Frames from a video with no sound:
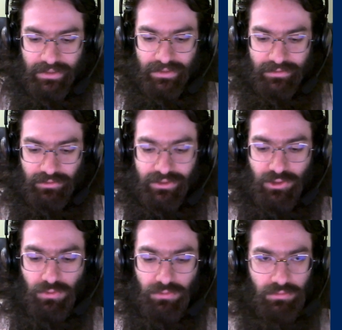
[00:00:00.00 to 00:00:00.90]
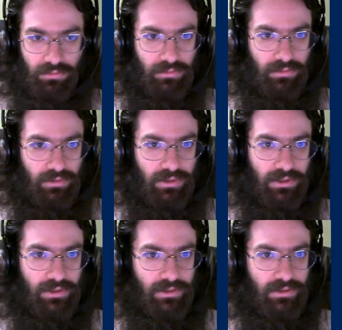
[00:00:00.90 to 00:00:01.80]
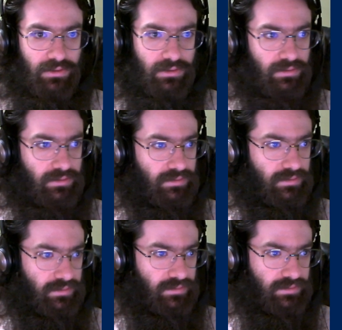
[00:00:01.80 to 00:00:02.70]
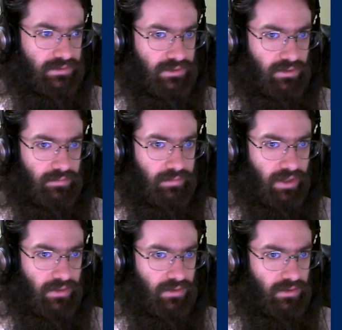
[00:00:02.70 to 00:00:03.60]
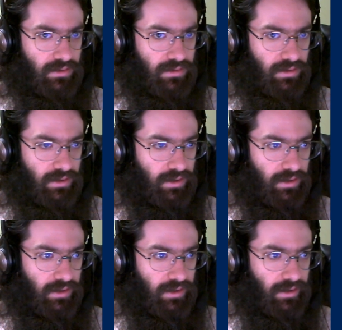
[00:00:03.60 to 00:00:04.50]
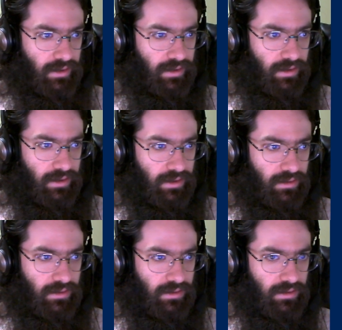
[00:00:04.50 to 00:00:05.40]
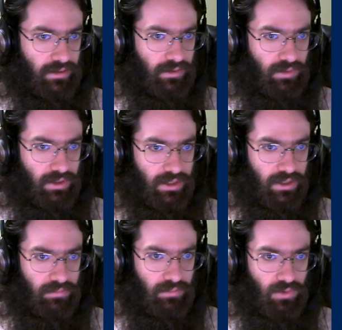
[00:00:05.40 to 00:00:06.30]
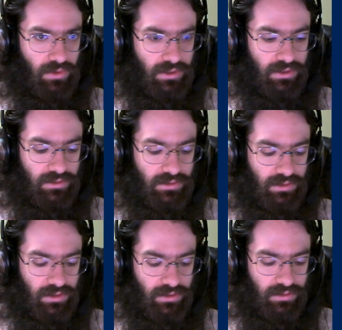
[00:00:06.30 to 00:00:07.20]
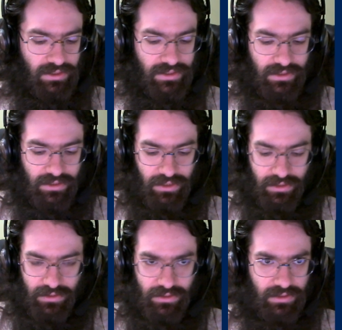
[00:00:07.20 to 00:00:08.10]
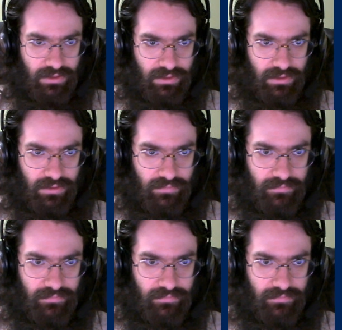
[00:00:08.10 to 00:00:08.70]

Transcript: So let's go. Start Python, and we're going to import statistics.